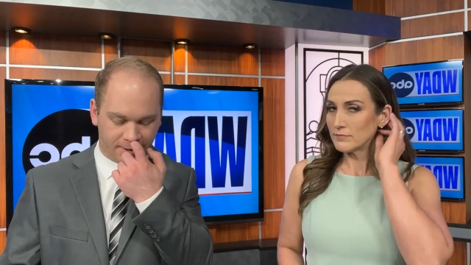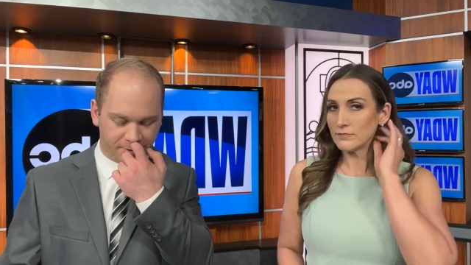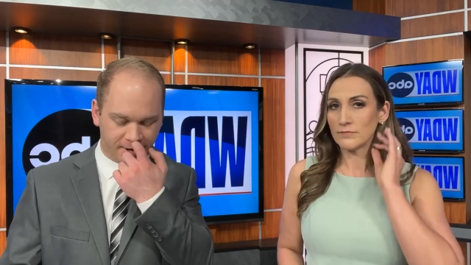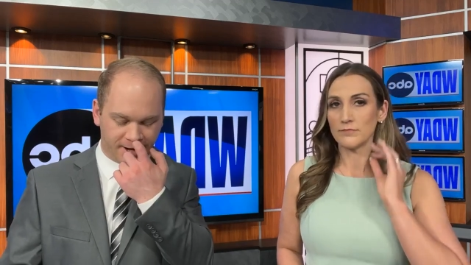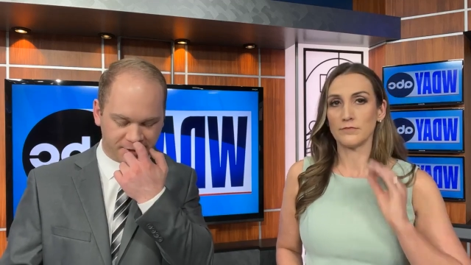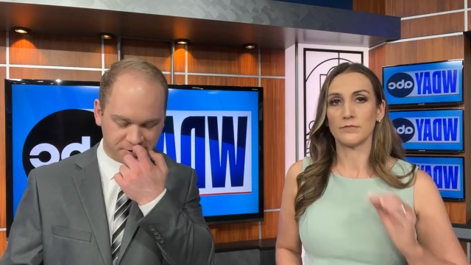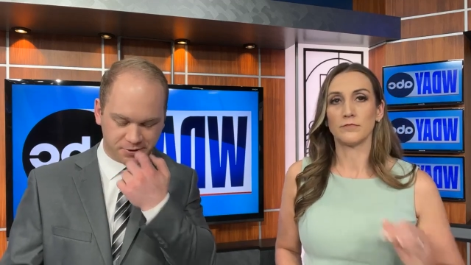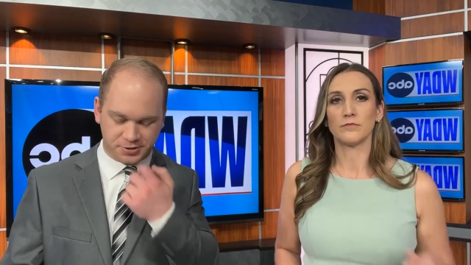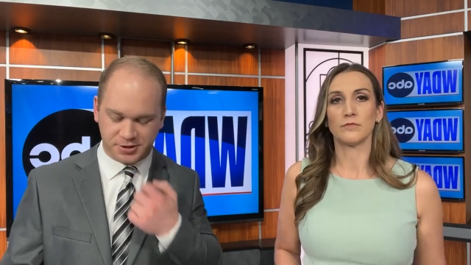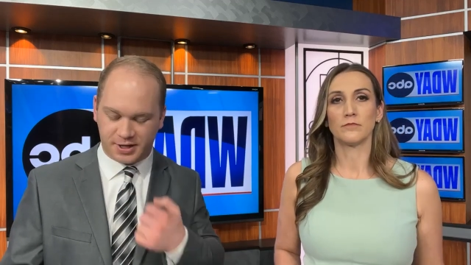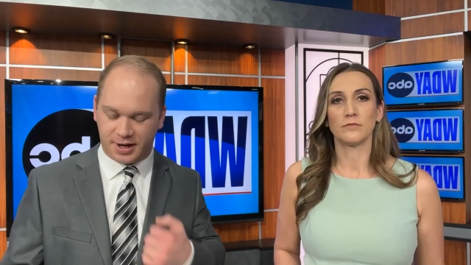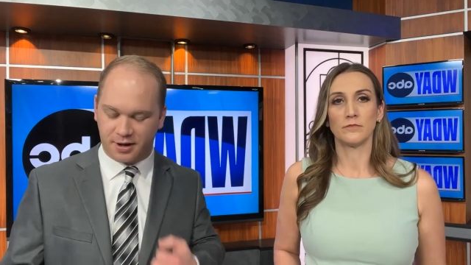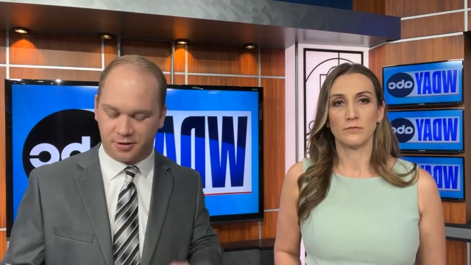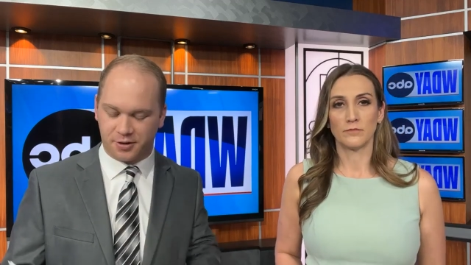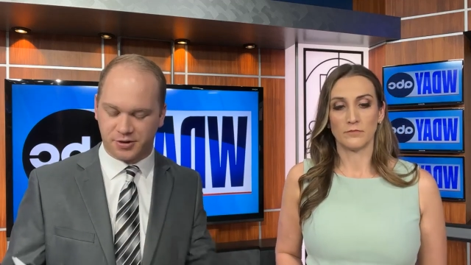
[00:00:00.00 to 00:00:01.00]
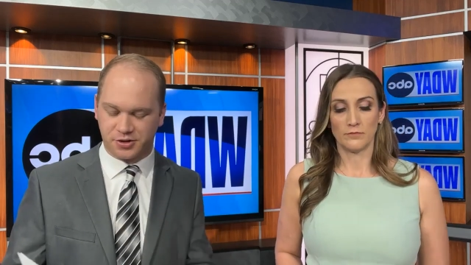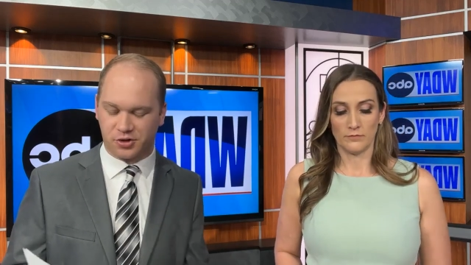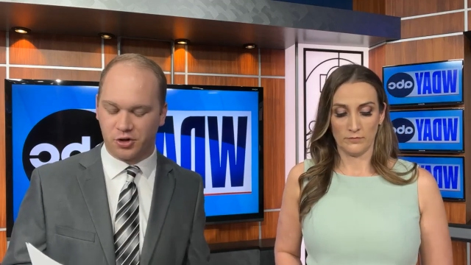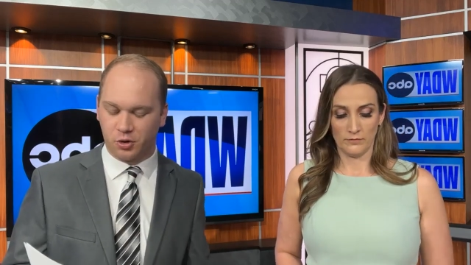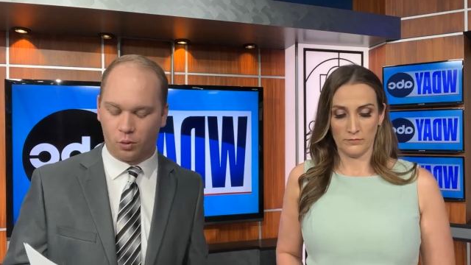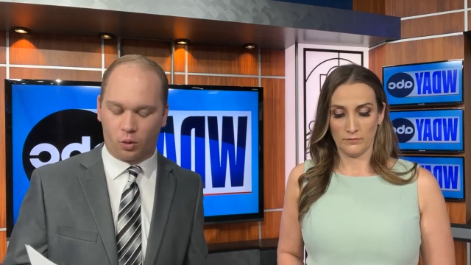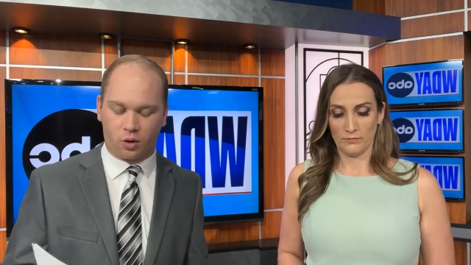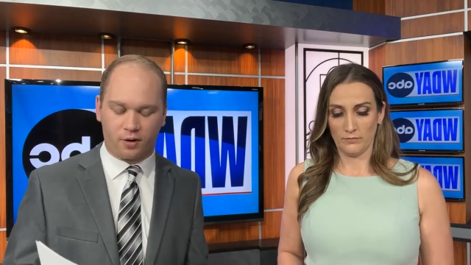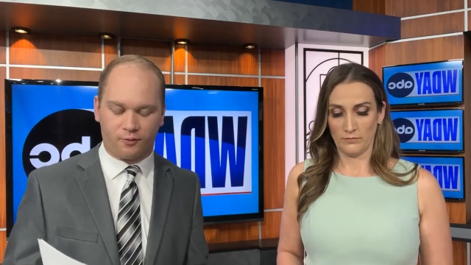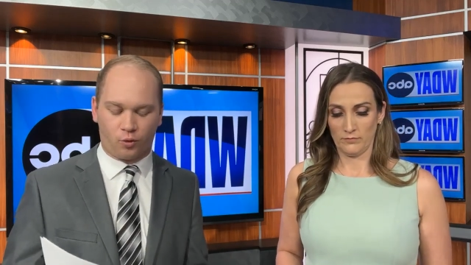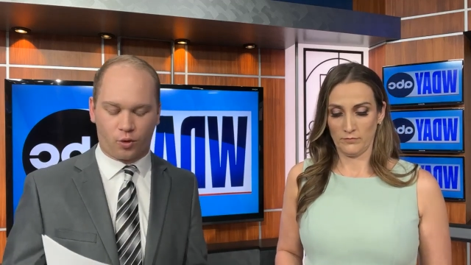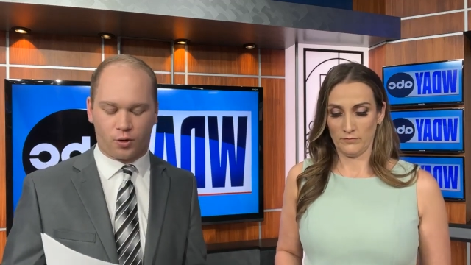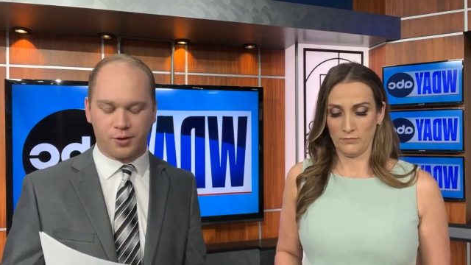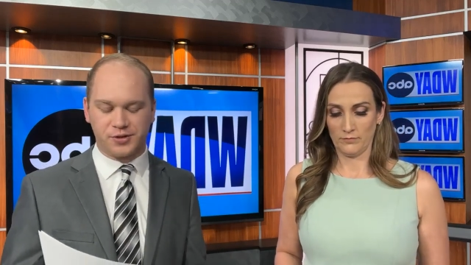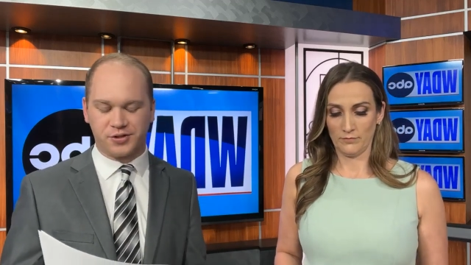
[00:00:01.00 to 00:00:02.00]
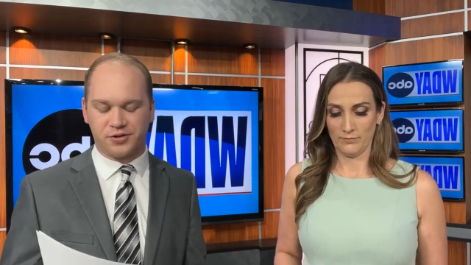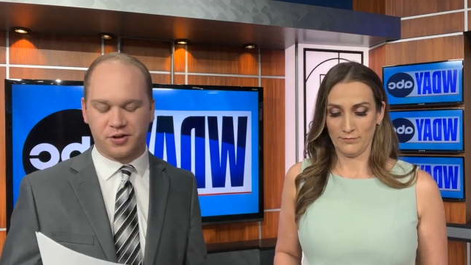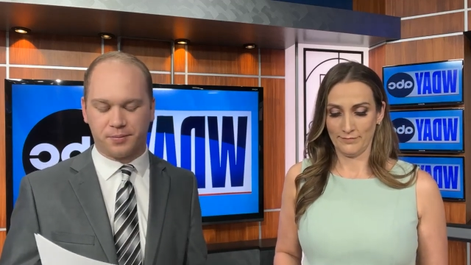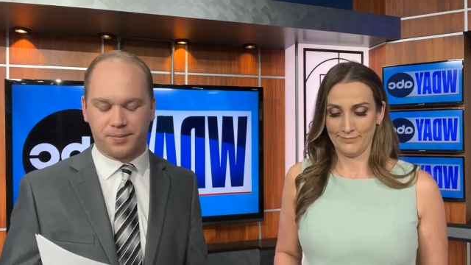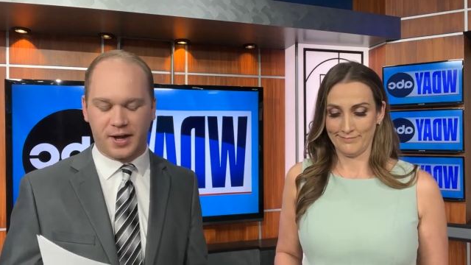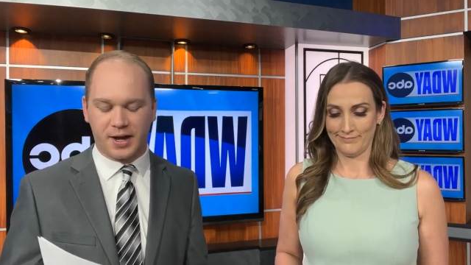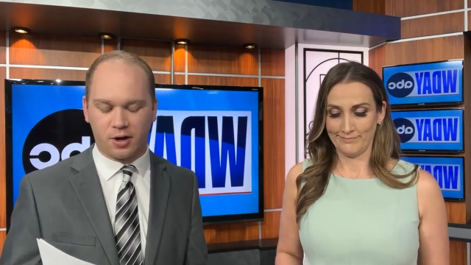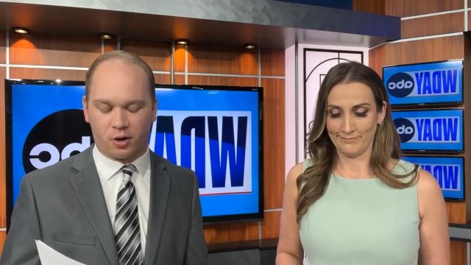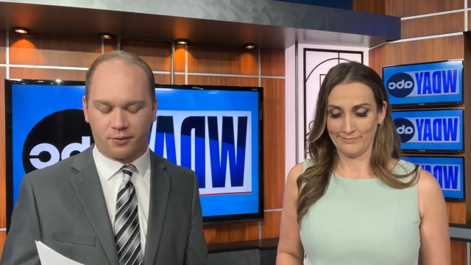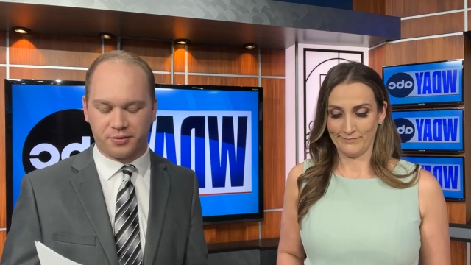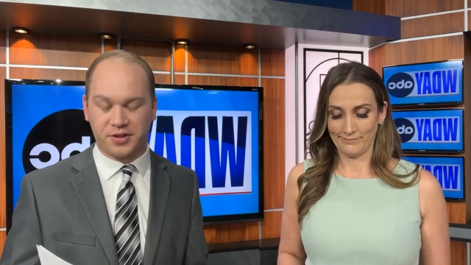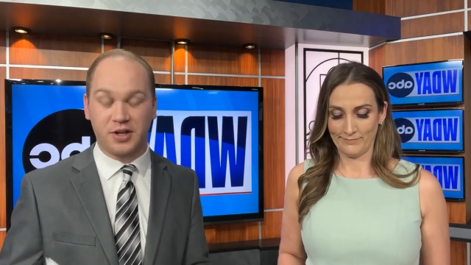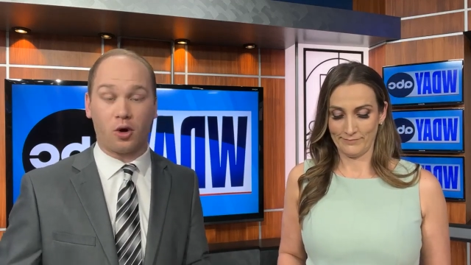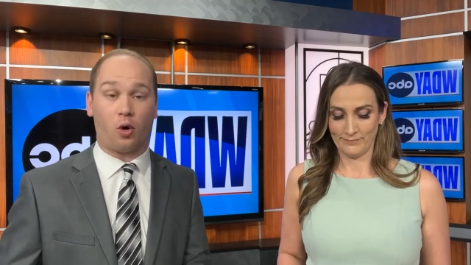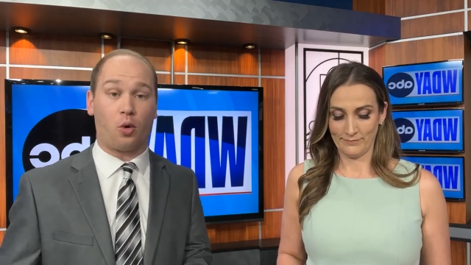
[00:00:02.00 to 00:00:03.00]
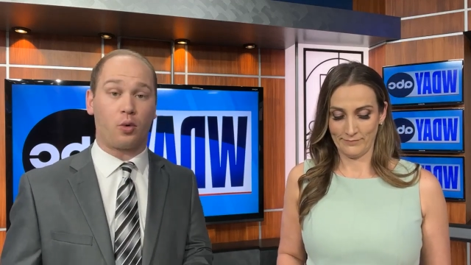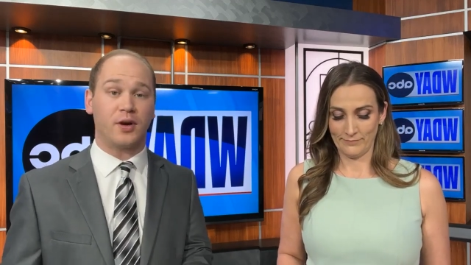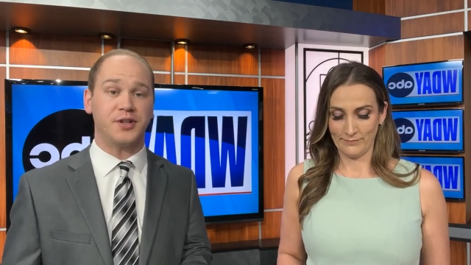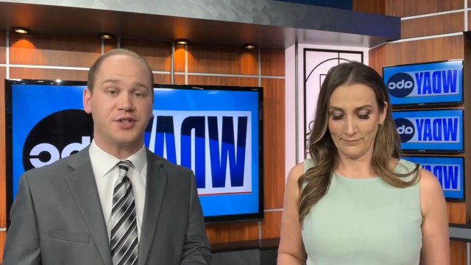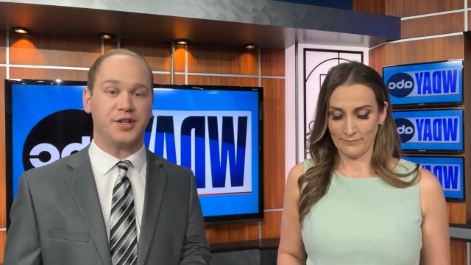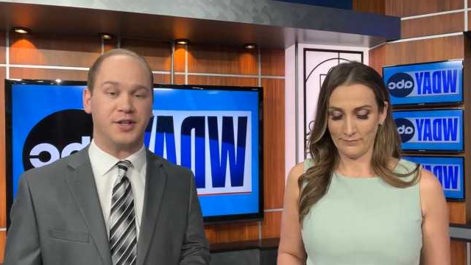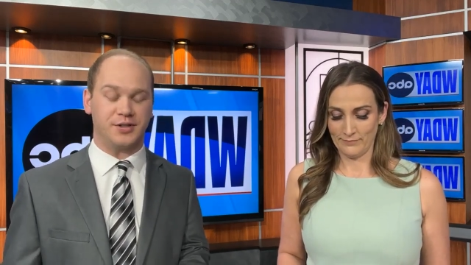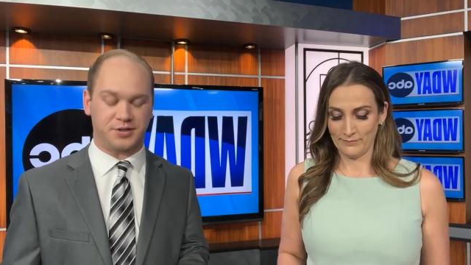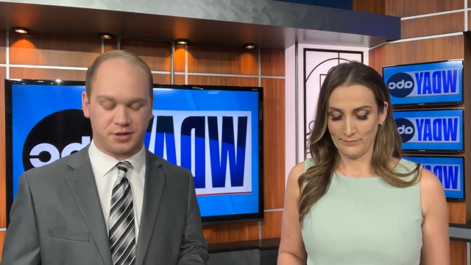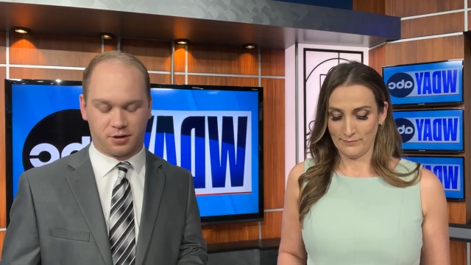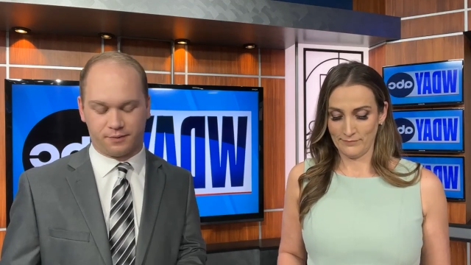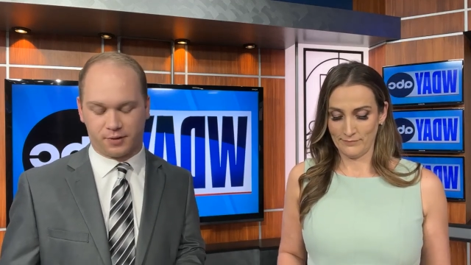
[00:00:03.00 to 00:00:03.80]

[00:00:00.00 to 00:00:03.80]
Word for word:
Speaker 1: on the national scale, there's a new war of words at the debate over the origins